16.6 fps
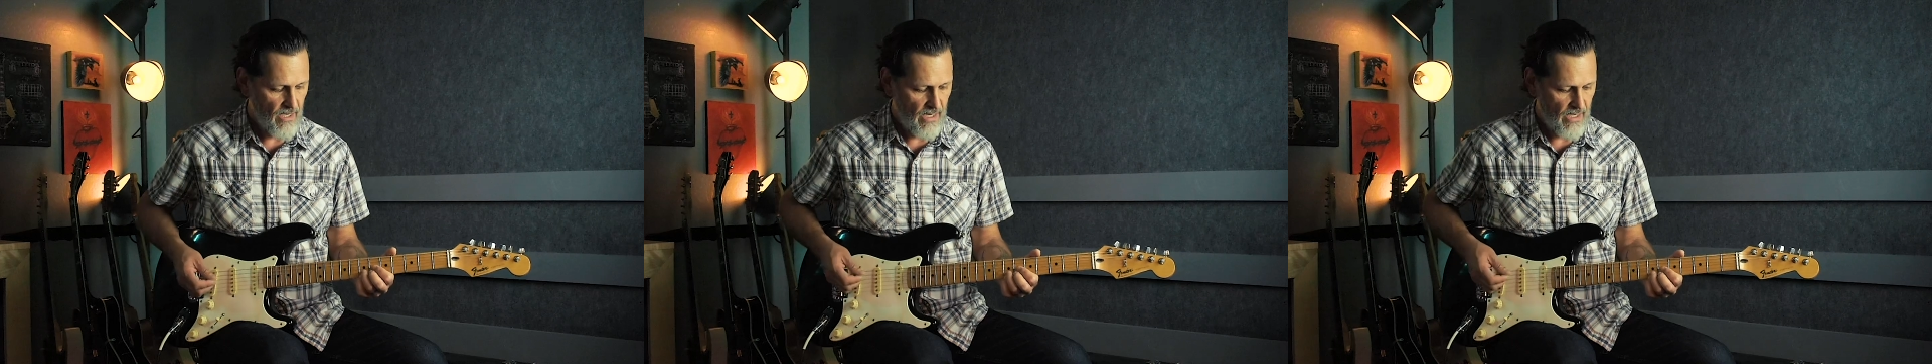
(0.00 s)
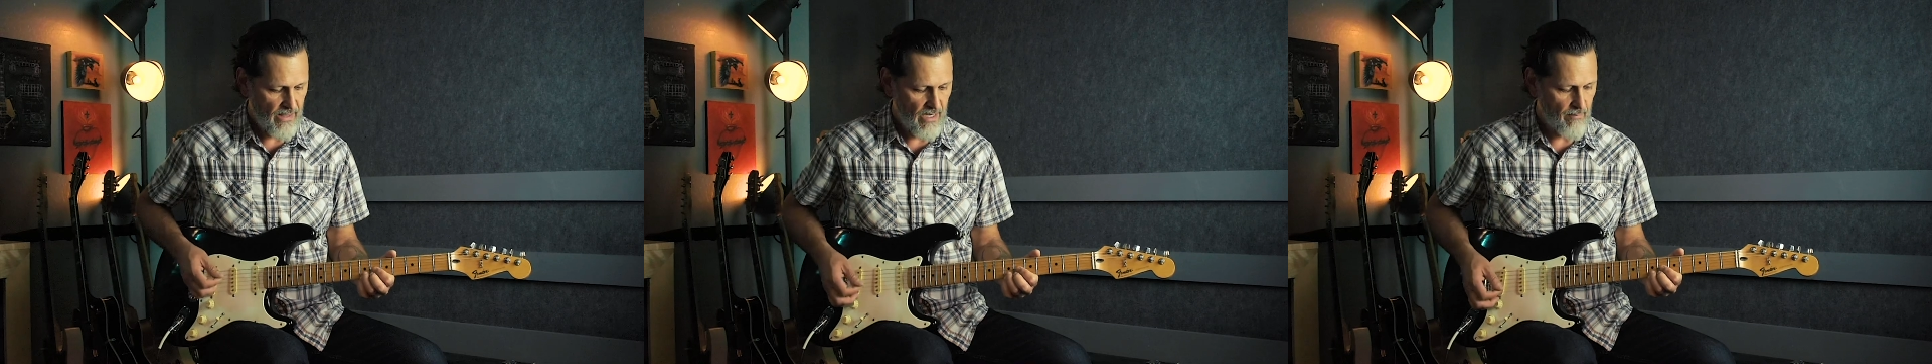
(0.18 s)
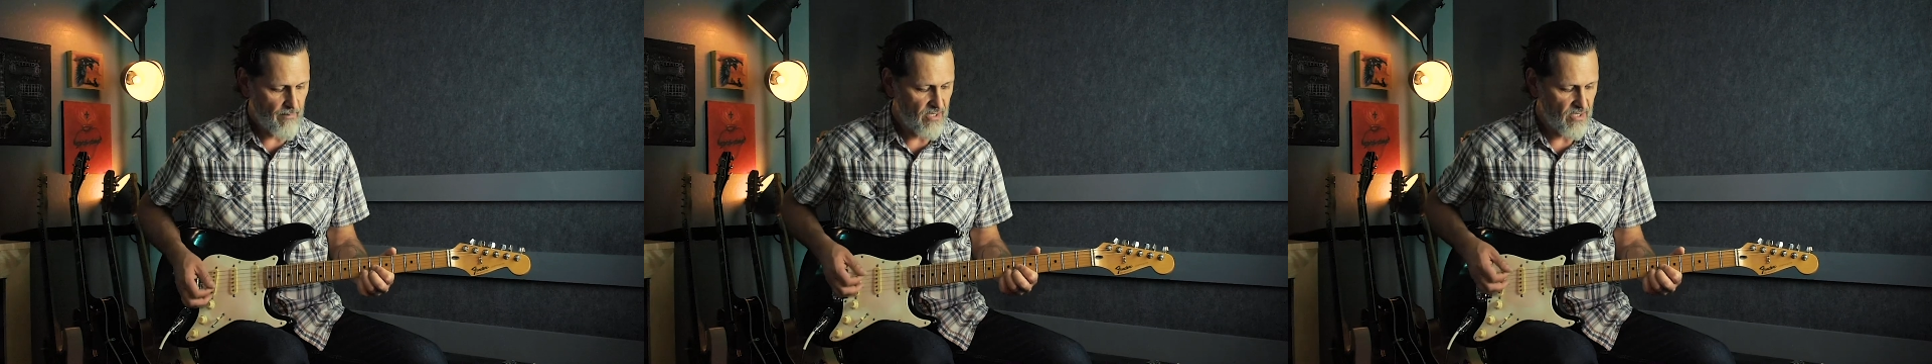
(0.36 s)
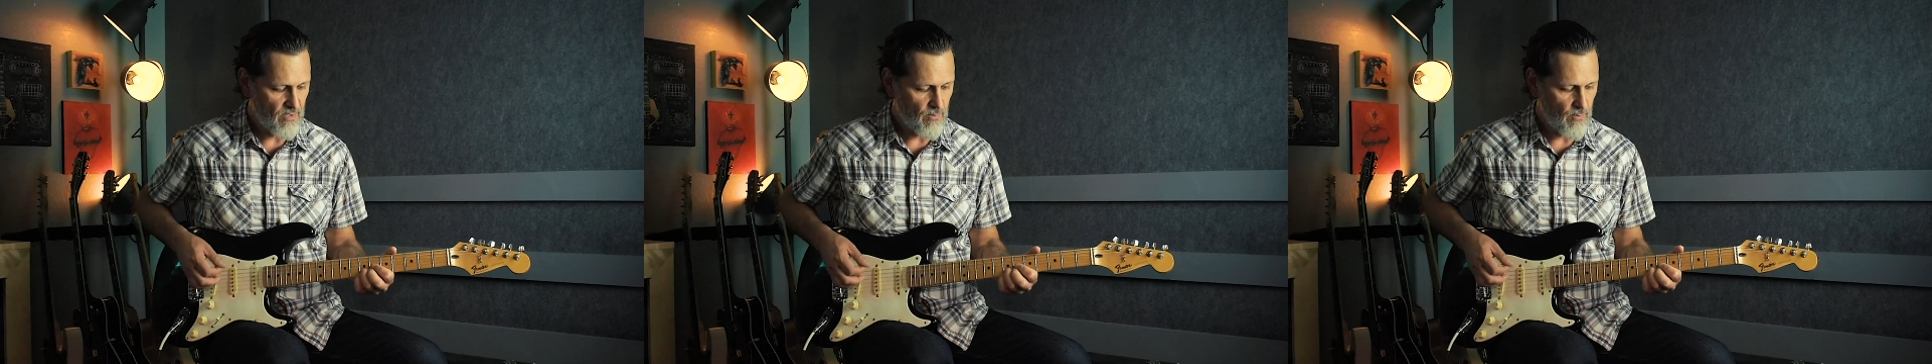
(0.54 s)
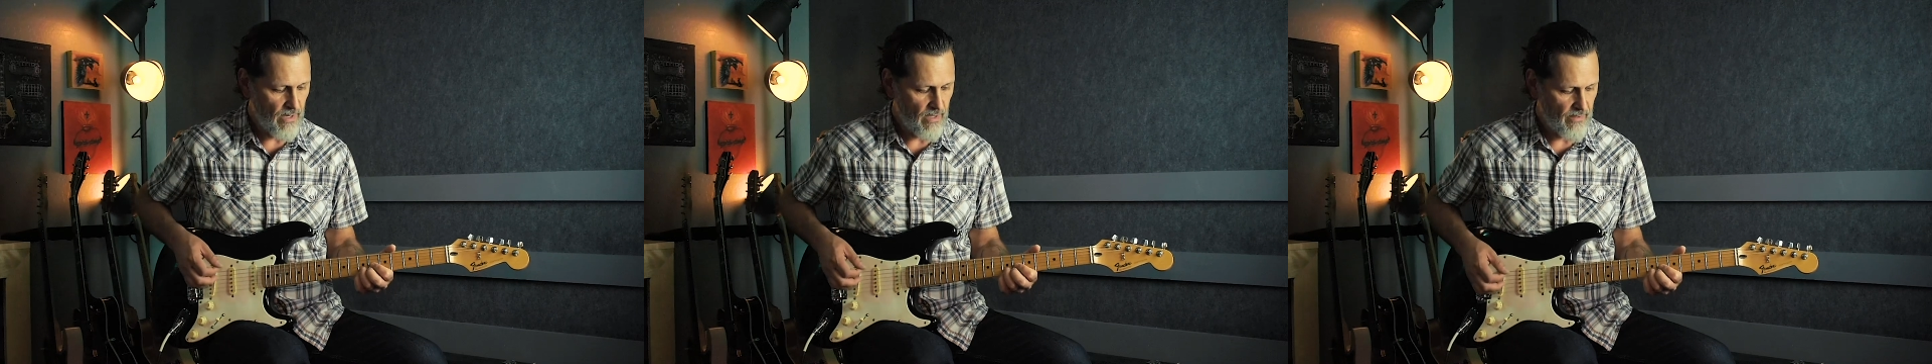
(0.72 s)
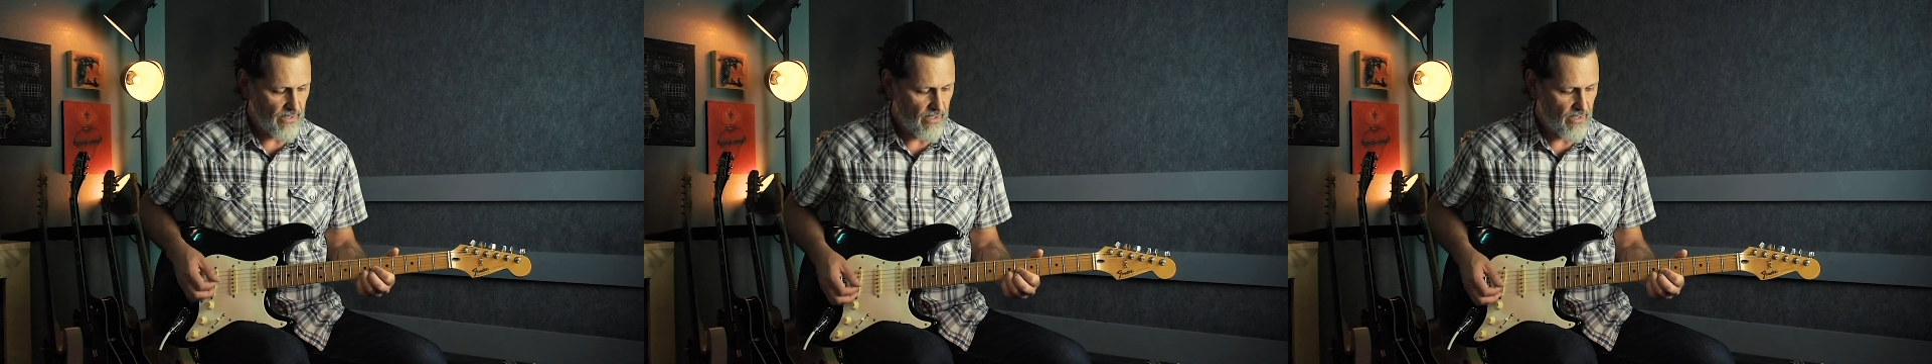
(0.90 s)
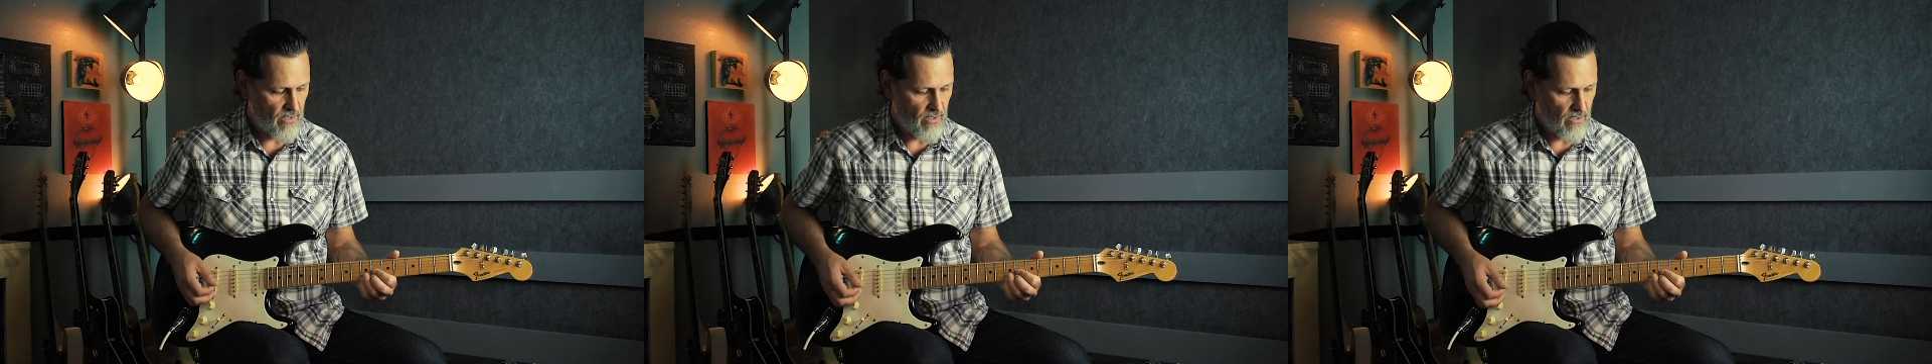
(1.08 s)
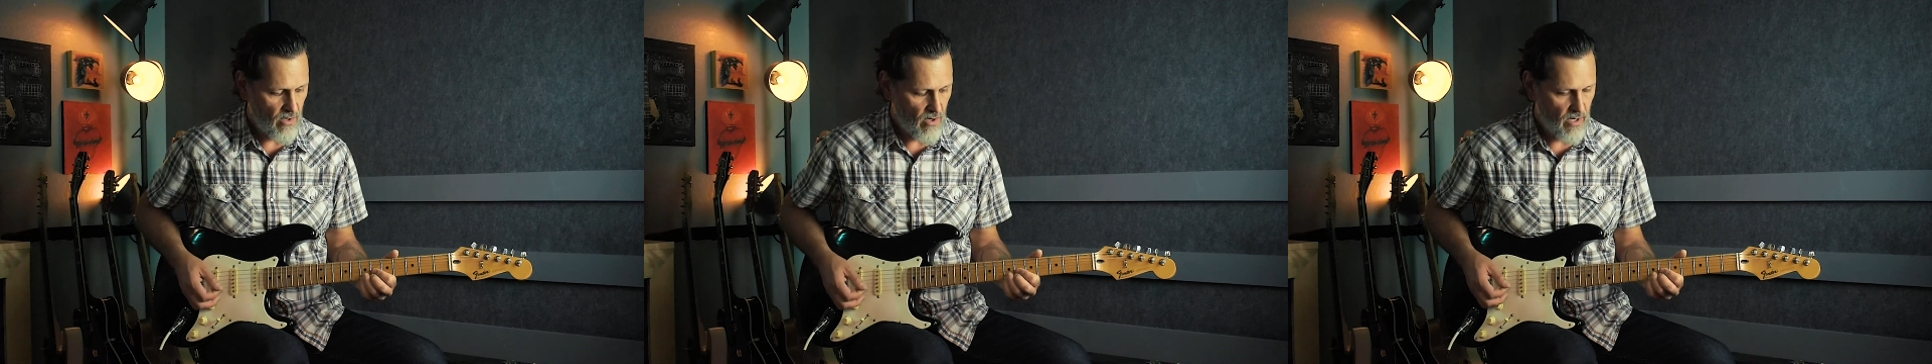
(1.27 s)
And then I'm going to swell in